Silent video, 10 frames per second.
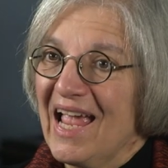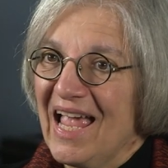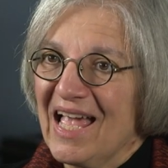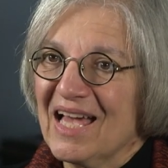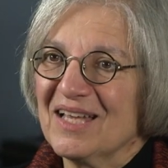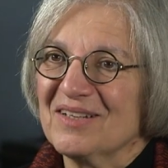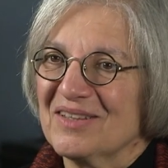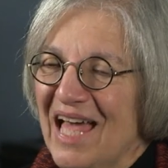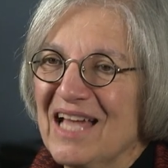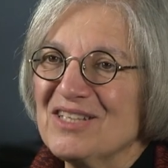
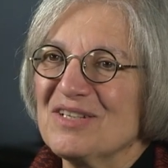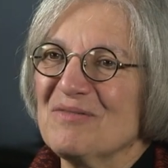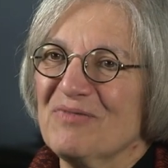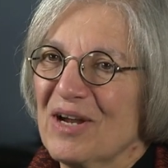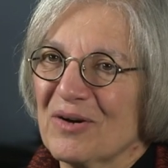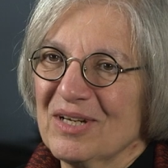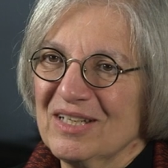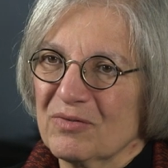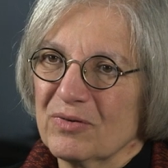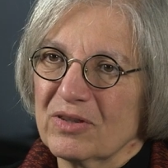And that's a very
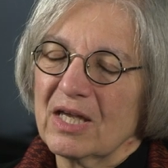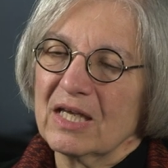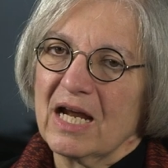different thing.